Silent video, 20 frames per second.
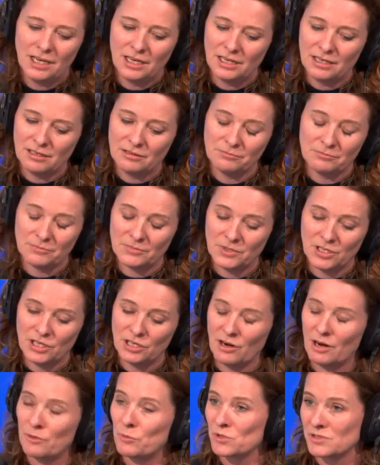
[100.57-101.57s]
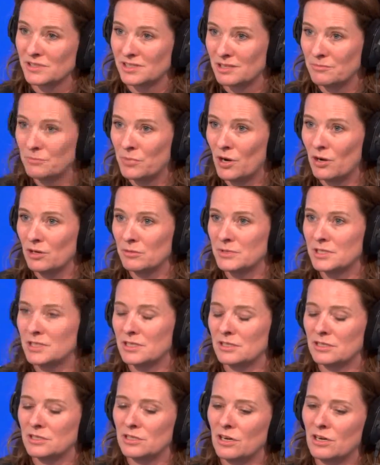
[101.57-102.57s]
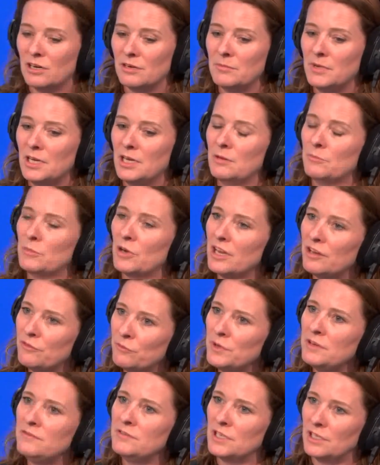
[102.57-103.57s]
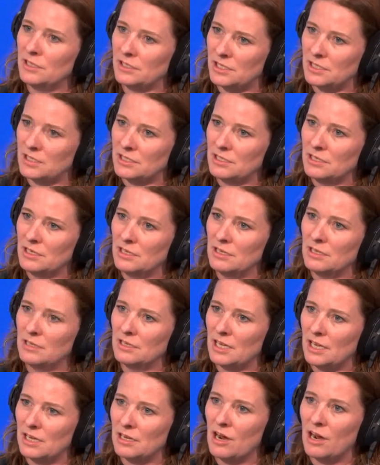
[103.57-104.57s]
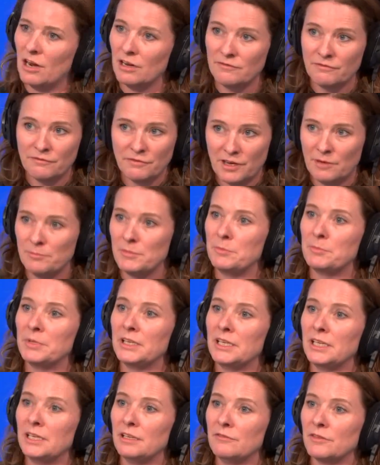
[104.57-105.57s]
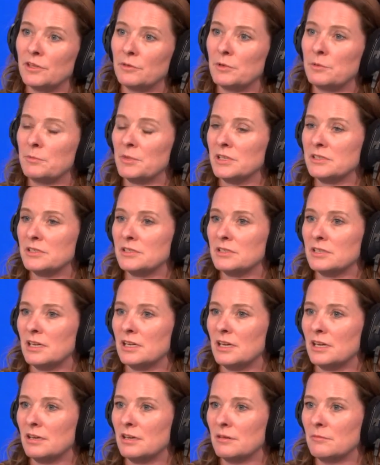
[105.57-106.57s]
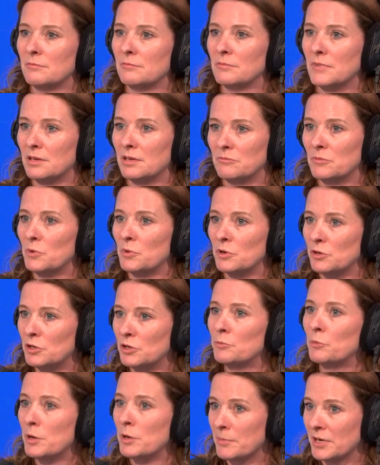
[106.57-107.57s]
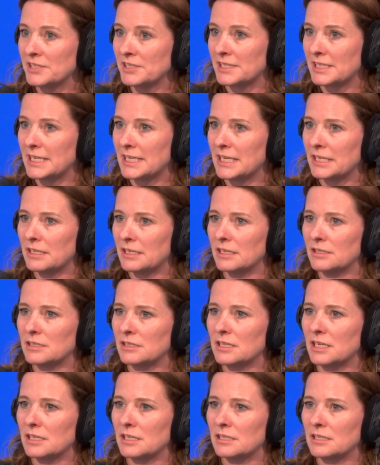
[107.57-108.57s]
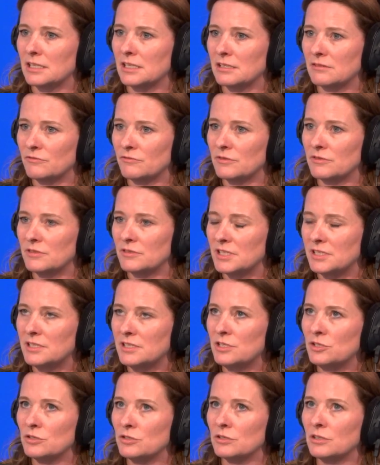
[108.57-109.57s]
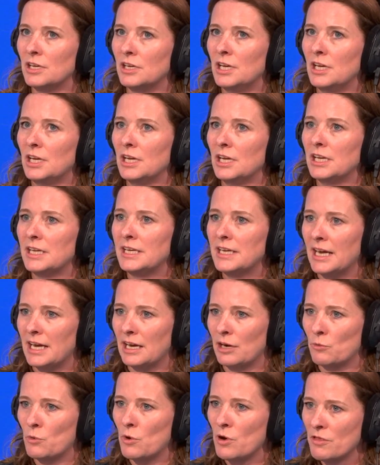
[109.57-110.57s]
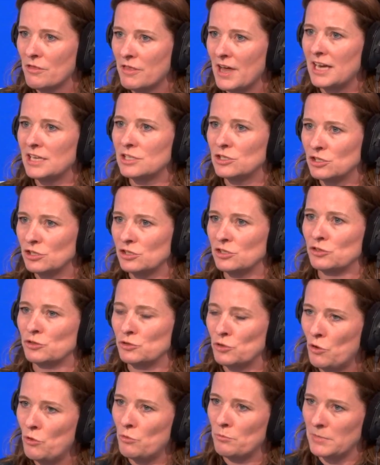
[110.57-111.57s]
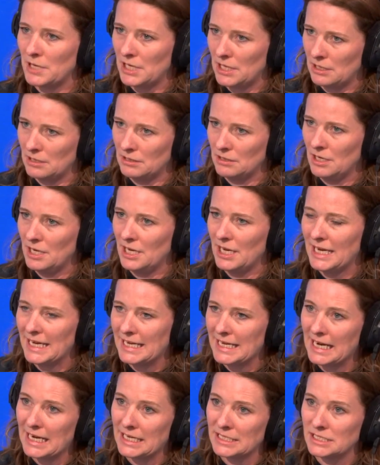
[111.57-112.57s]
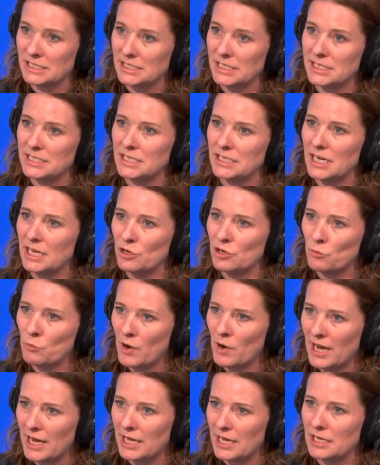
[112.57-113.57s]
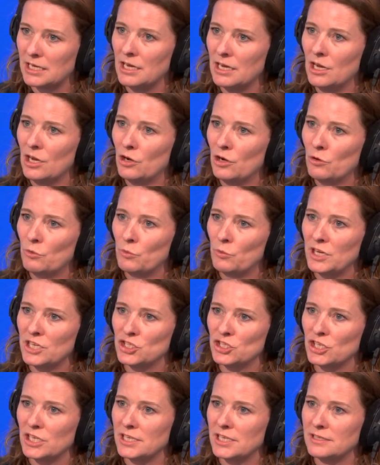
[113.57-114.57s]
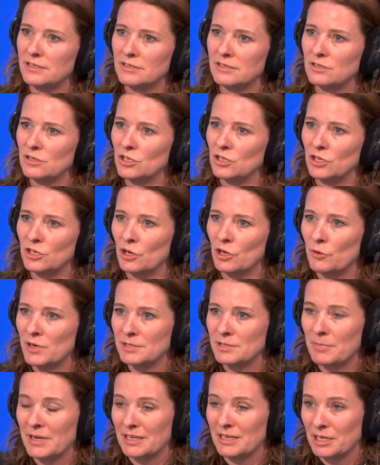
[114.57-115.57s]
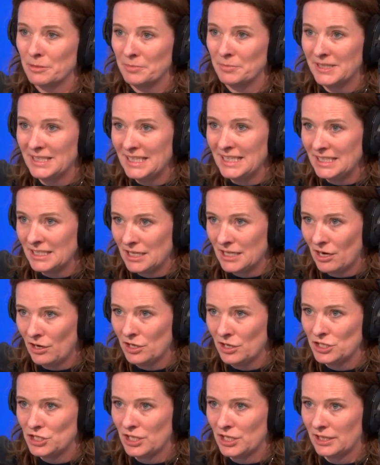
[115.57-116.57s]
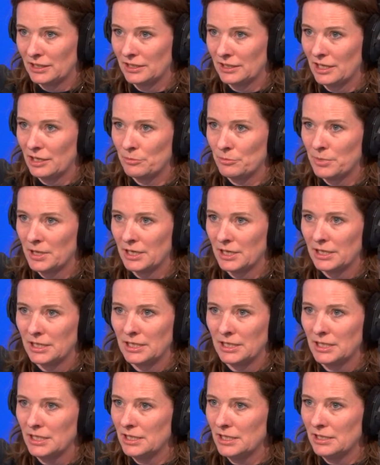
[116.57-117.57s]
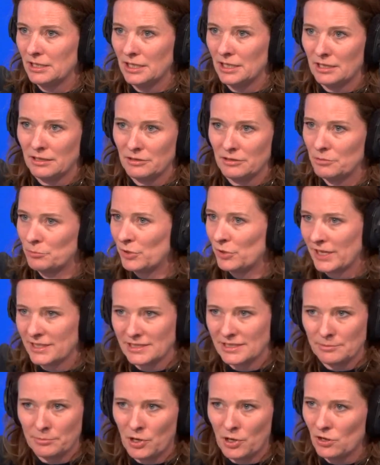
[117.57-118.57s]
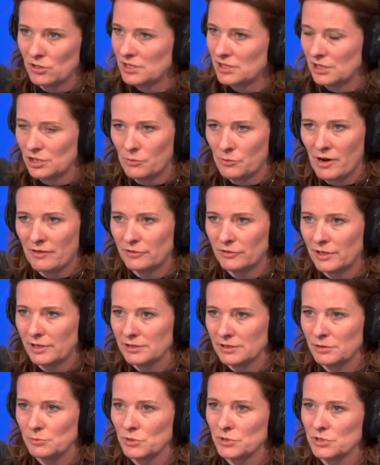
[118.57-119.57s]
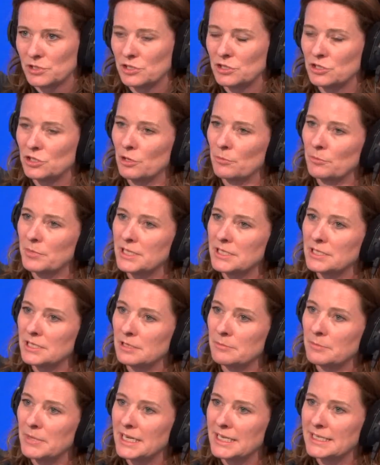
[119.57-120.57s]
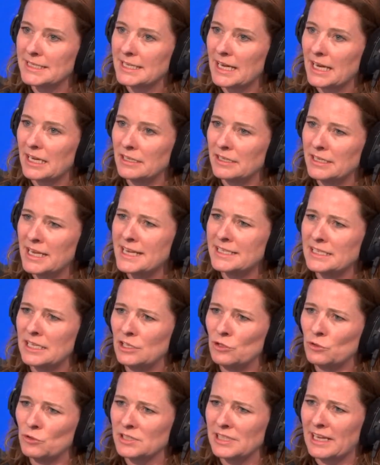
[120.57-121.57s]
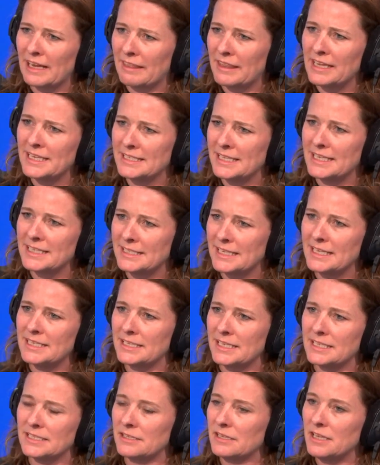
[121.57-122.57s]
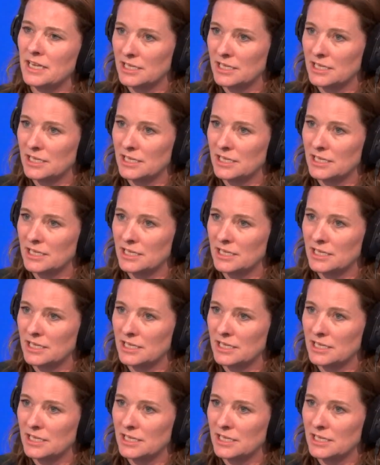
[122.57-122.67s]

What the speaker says: I wasn't in Parliament at the time, but if we've done it, then I firmly believe that we must enact that decision. Now, that does not mean enacting it in a way which is, you know, it's been completely hijacked now by the Brexit party and whoever else wants to jump into the mix, saying unless it looks like this, and